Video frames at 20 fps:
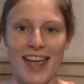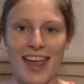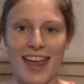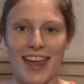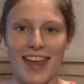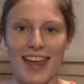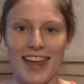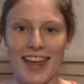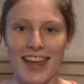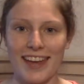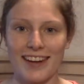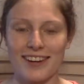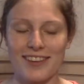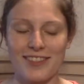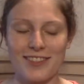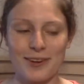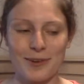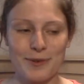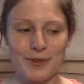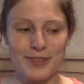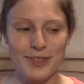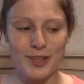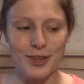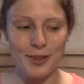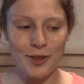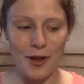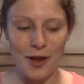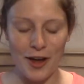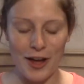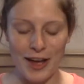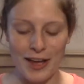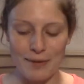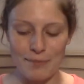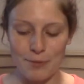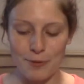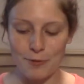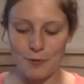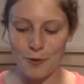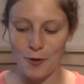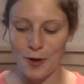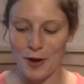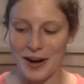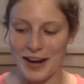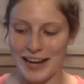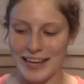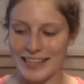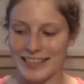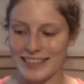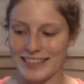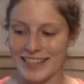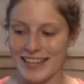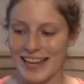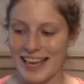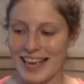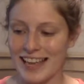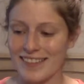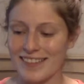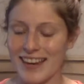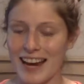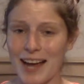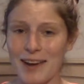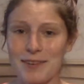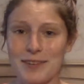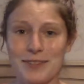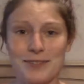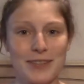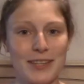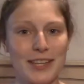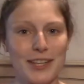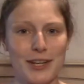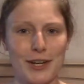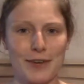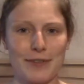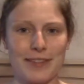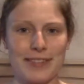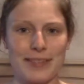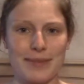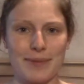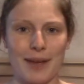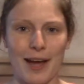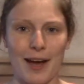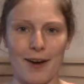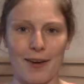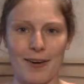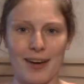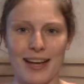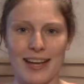and there was a lot beforehand that I was really nervous about,